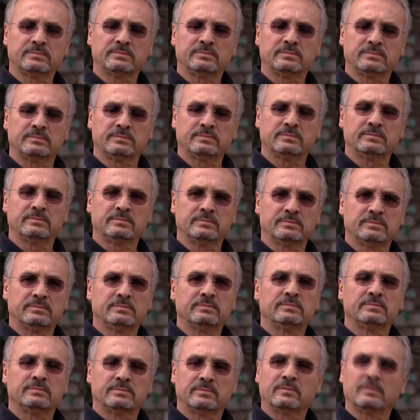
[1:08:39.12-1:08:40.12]
boss. Yeah?
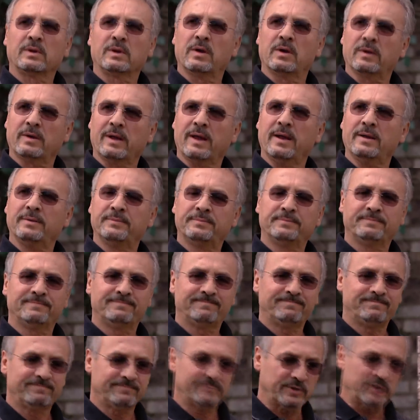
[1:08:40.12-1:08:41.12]

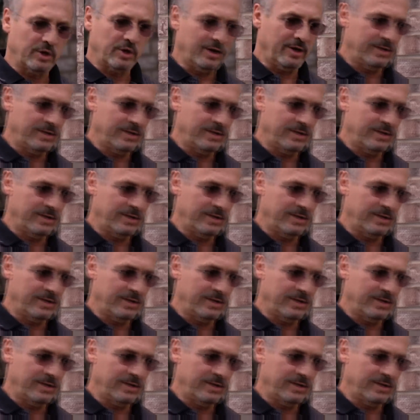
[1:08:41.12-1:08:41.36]
You ready?